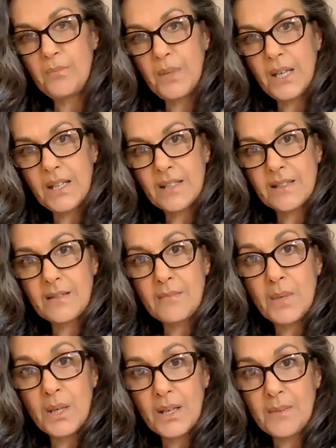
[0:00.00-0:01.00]
because the
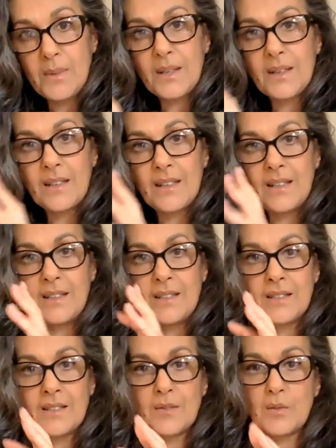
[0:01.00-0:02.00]
Merkaba
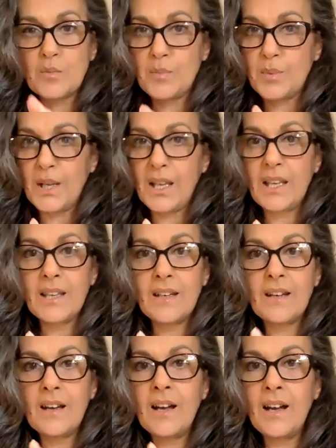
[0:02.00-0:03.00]
is bringing in
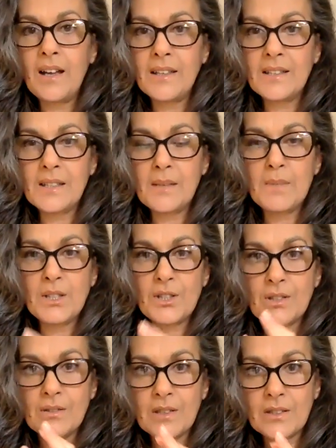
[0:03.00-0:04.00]
a higher
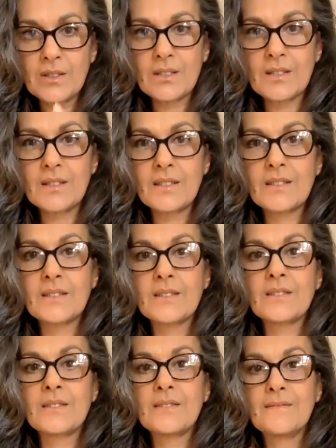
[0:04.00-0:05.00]
dimensional
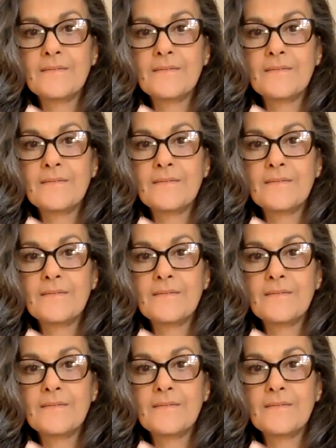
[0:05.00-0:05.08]
consciousness